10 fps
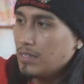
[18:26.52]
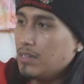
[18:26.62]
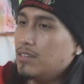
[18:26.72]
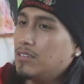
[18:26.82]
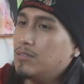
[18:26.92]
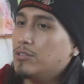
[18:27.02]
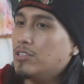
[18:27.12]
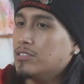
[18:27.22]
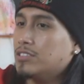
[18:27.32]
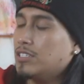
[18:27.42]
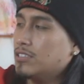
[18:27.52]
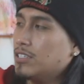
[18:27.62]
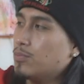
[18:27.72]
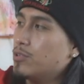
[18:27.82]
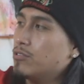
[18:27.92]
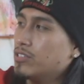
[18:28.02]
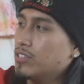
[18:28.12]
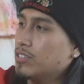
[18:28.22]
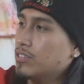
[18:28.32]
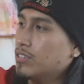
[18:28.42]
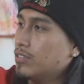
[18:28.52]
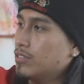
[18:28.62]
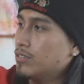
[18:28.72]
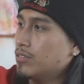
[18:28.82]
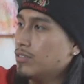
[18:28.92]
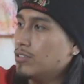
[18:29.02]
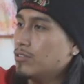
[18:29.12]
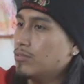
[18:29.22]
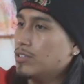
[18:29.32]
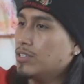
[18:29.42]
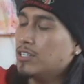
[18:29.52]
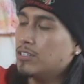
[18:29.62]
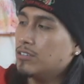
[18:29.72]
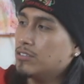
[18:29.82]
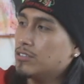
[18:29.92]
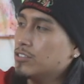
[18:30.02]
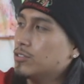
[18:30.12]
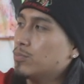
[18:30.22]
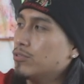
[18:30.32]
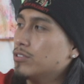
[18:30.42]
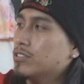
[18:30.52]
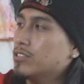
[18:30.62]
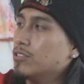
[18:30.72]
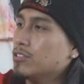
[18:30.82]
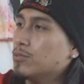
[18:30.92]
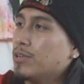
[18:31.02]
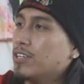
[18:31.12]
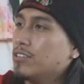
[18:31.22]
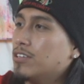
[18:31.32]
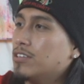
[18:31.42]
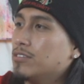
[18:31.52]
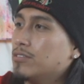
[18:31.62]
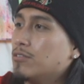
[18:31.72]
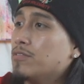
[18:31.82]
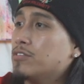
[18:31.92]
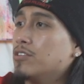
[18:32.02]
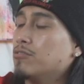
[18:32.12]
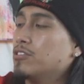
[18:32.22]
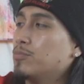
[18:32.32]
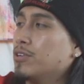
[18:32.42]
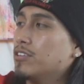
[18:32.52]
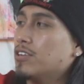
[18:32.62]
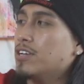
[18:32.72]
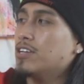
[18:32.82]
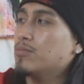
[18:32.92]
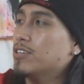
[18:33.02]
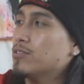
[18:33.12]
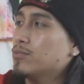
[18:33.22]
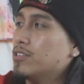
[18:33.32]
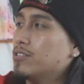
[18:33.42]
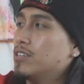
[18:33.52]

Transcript: Um, alongside, like, music and, you know, the Lakers and just sports, you also paint a lot of, or I've noticed you paint a lot of anime as well.